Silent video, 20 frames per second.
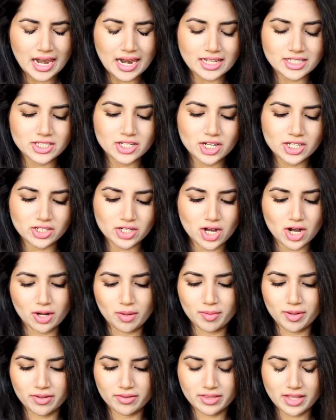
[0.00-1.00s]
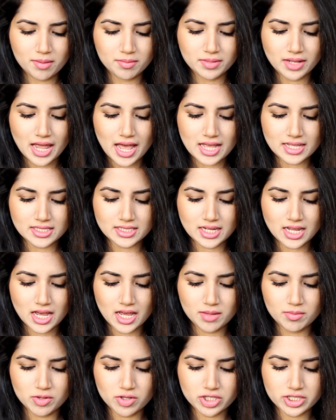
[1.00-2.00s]
Let's not talk about that. Last
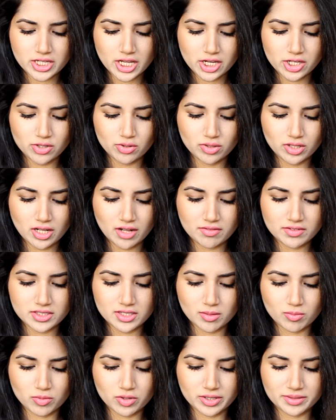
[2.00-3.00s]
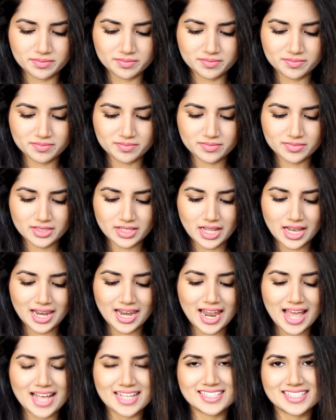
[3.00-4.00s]
time you said you loved someone.
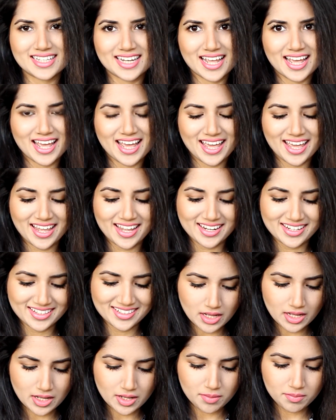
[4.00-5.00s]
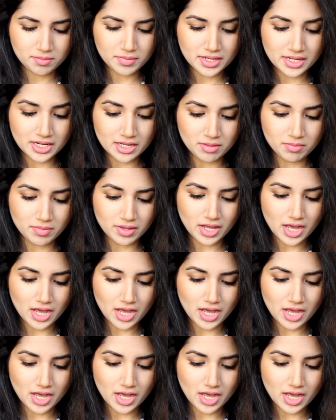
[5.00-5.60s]
Last night. Meaning